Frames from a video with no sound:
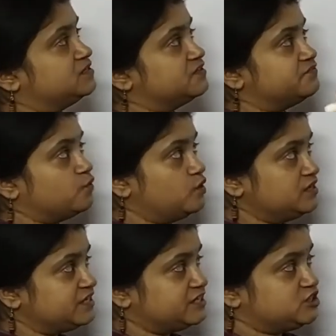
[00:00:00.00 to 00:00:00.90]
the
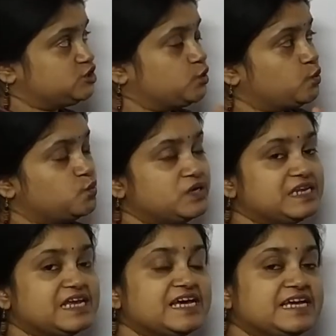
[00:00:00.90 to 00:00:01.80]
voltage
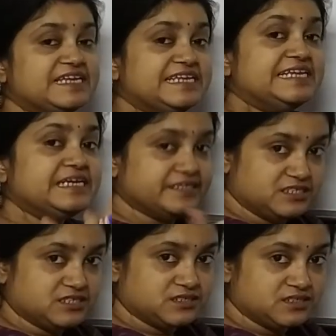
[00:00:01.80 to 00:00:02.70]
will lead.